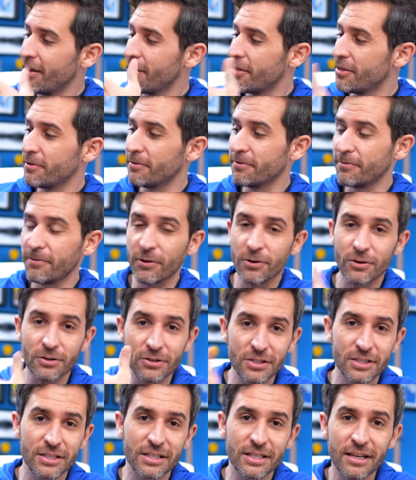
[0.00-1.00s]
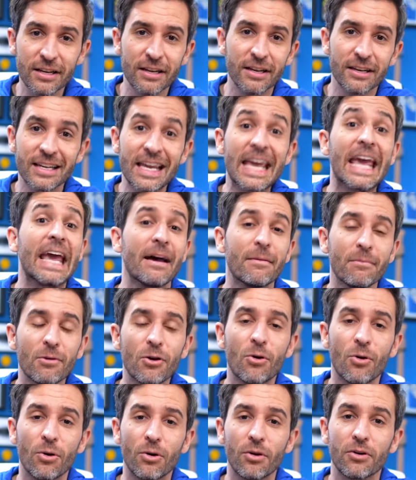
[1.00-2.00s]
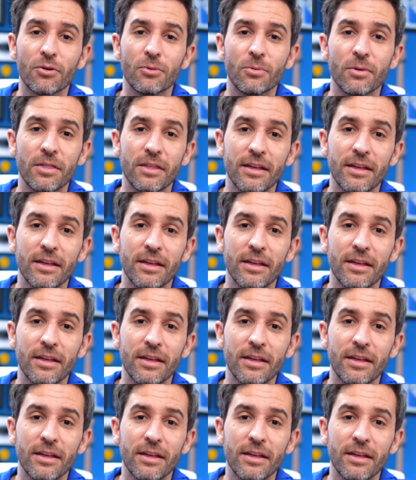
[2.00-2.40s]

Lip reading: the first camcorder with